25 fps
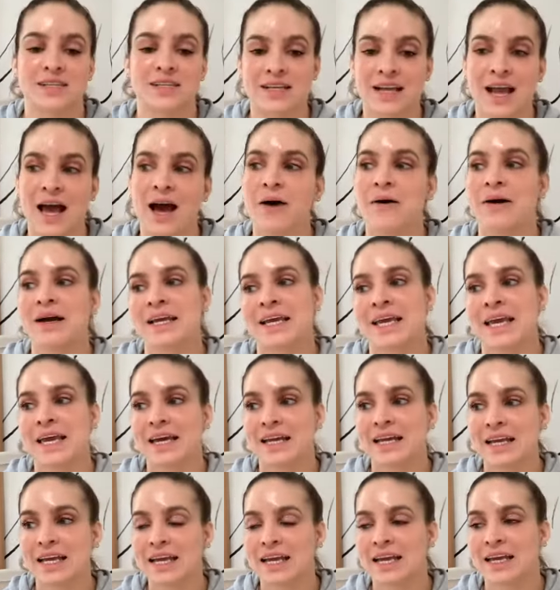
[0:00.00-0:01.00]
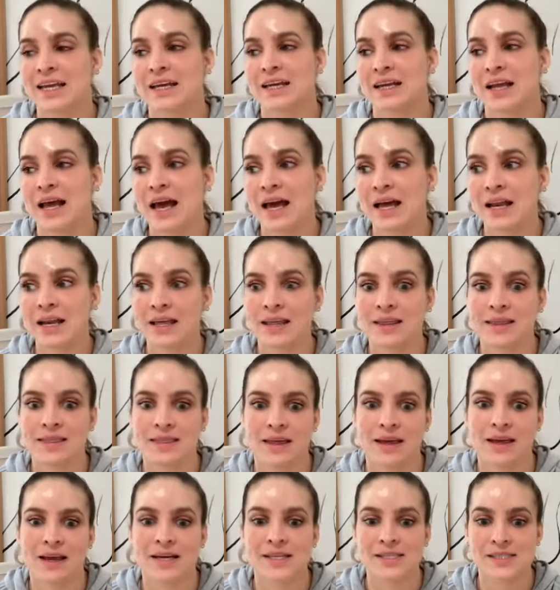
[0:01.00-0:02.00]
Now I can't eat
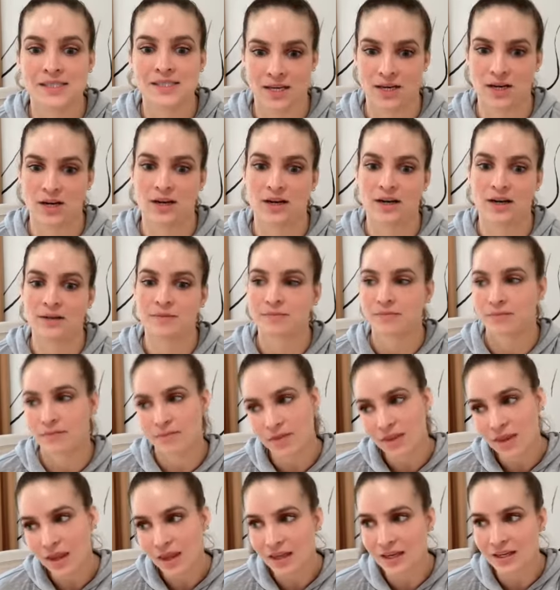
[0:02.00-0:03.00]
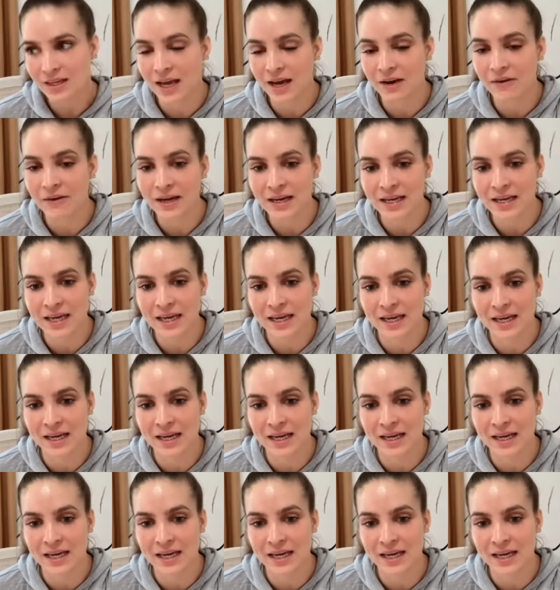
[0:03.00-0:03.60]
anything at dinner. Now so I true.